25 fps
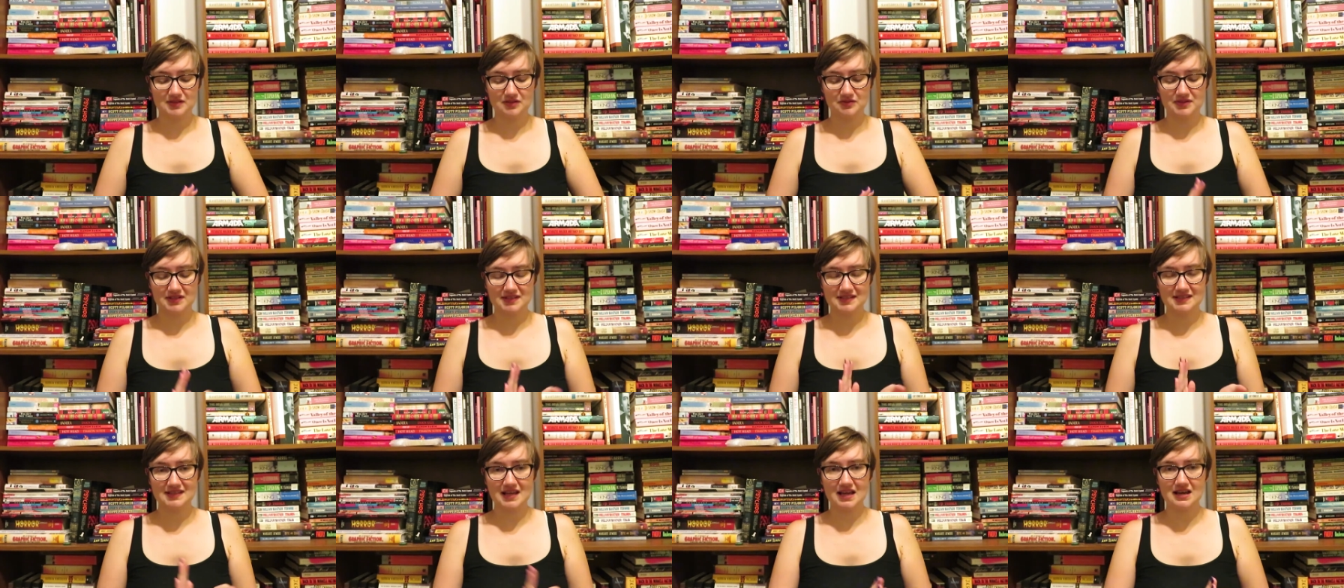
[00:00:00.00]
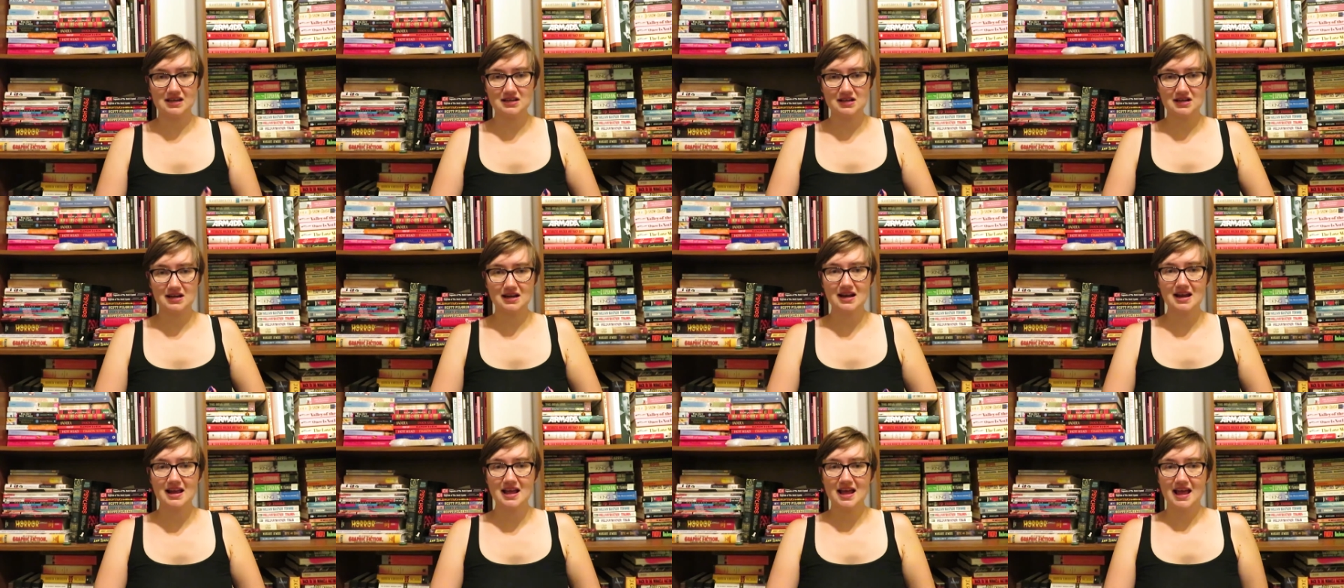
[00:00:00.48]
So
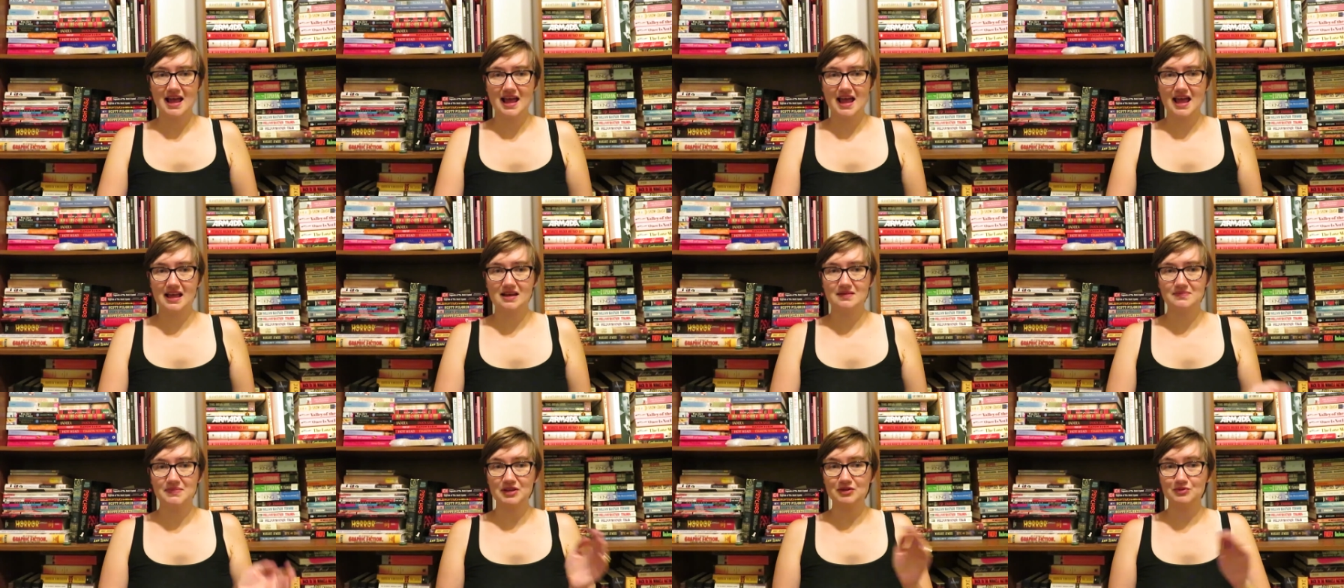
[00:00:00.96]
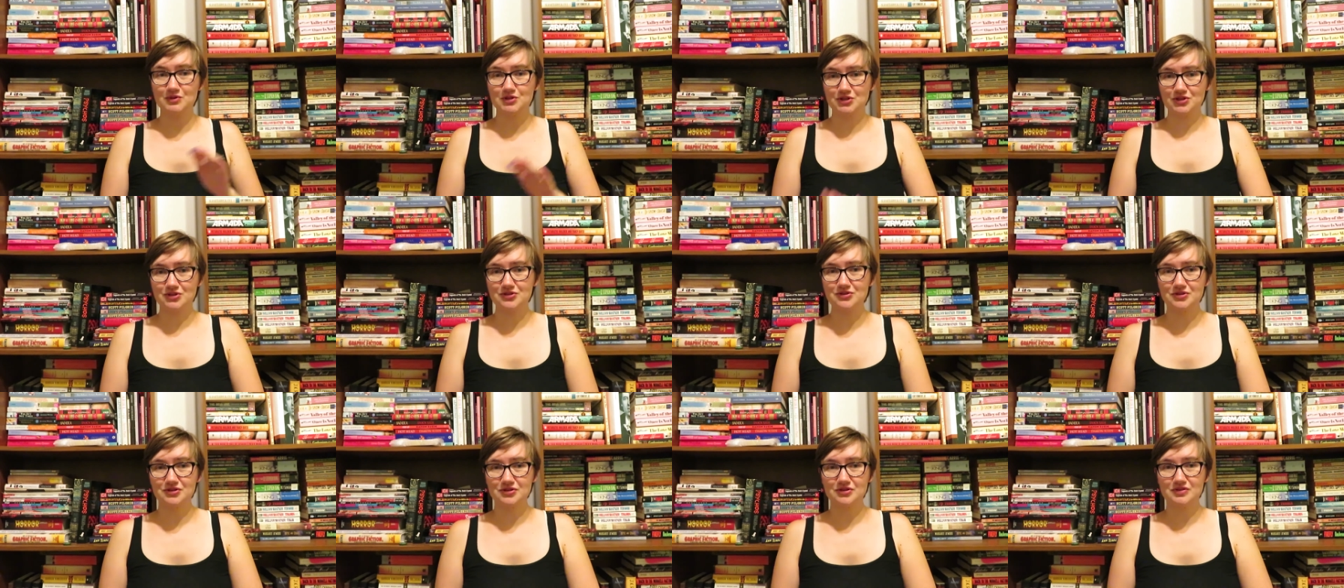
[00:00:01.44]
Descender and Midwich
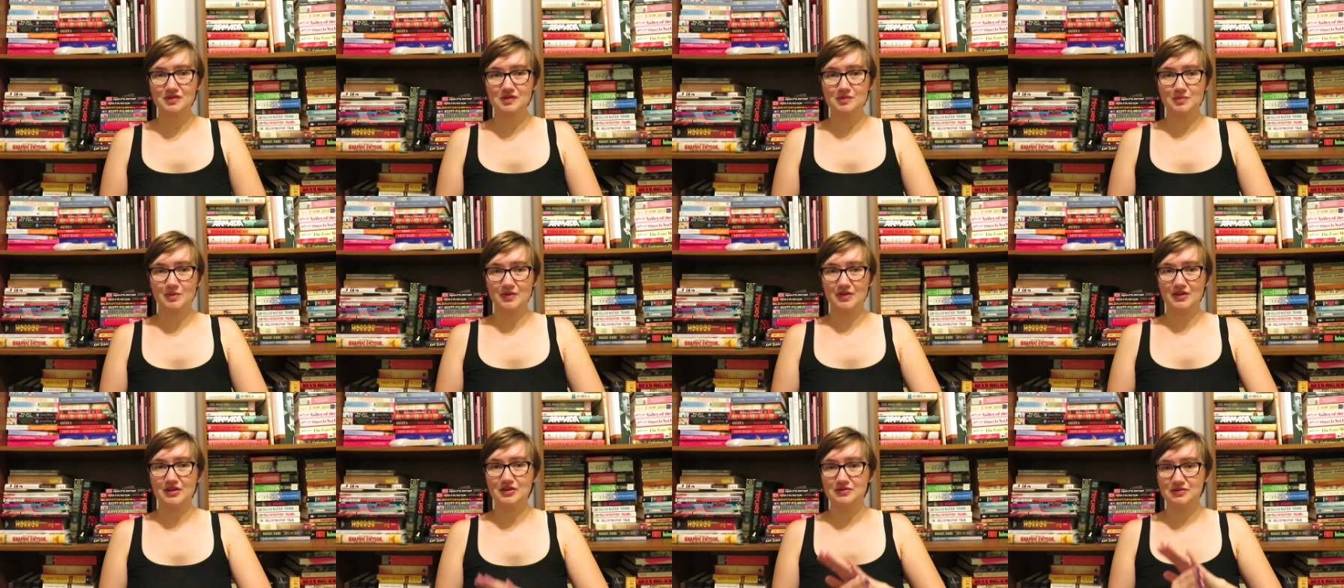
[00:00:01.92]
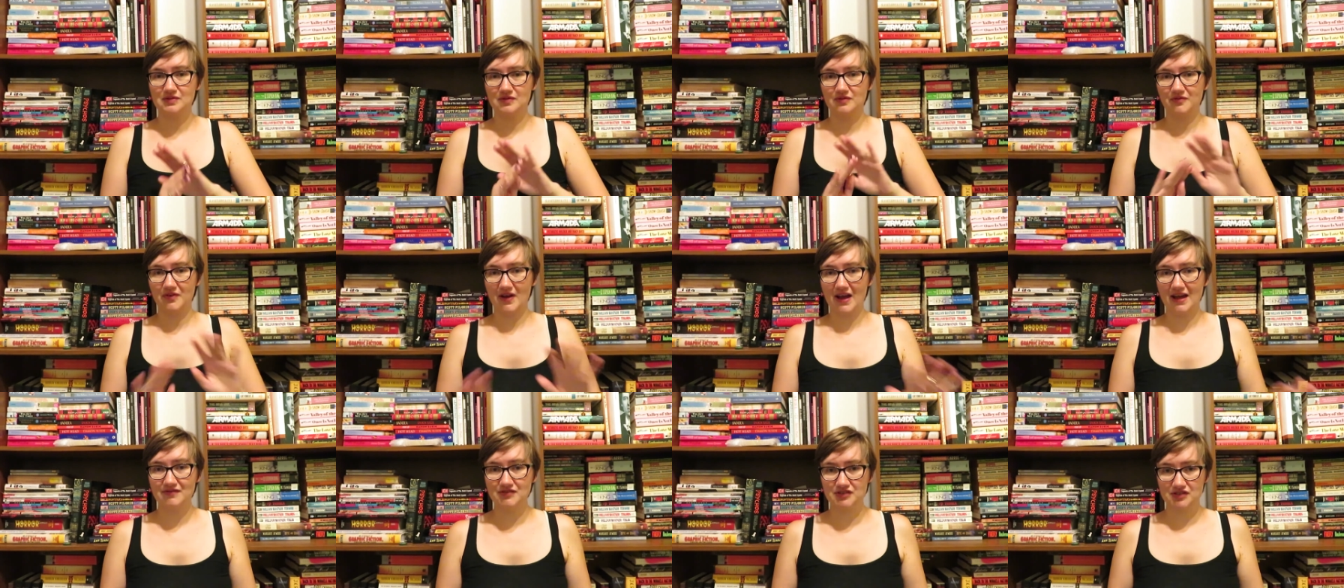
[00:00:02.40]
Cuckoos were the
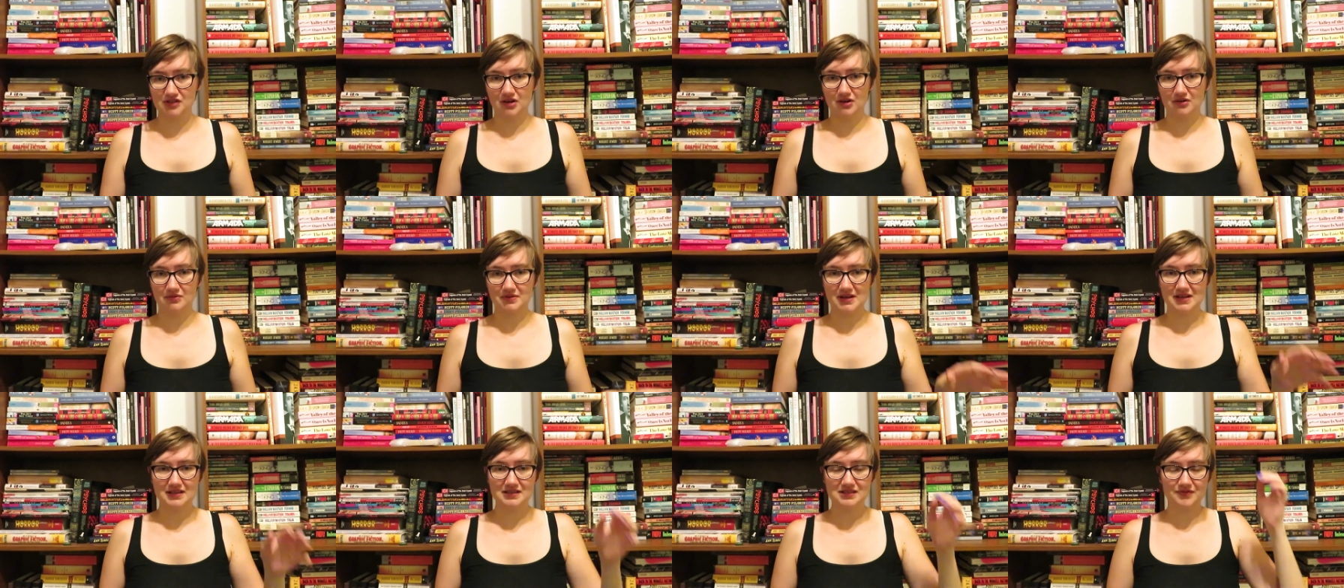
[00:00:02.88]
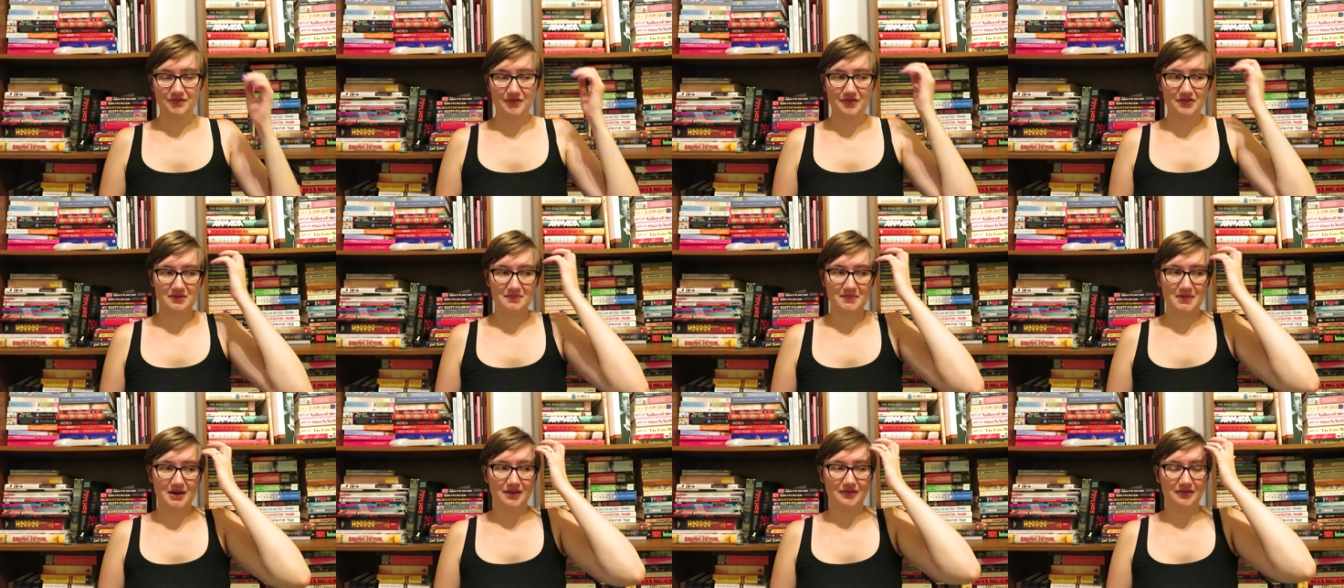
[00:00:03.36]
5-star reads for
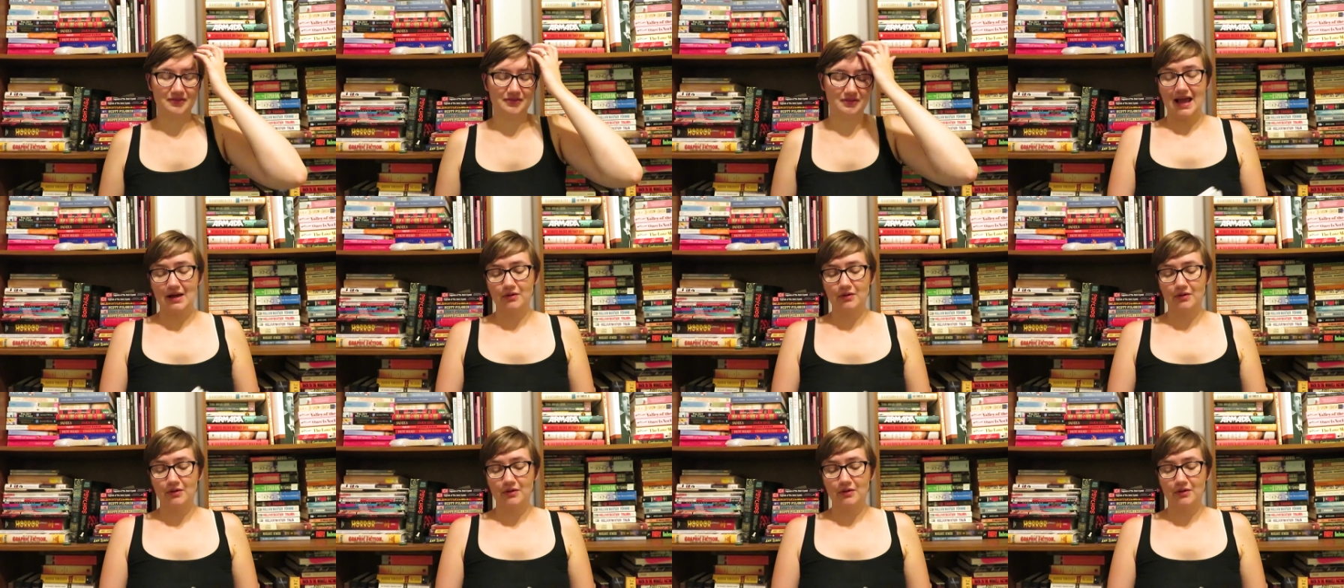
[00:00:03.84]
the month.